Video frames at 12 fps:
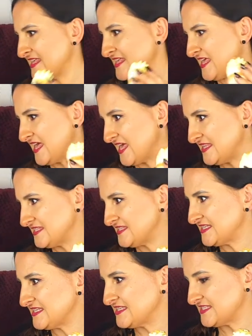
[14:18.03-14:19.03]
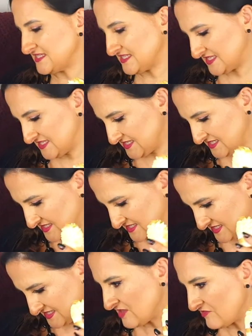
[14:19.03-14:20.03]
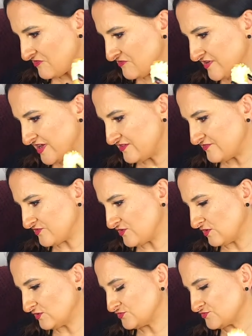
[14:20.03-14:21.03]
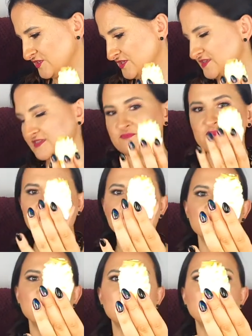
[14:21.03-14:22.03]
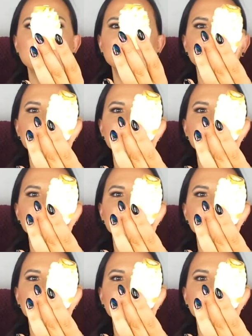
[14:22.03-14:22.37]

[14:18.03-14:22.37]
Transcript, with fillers: And this is 5 gold rings marshmallow.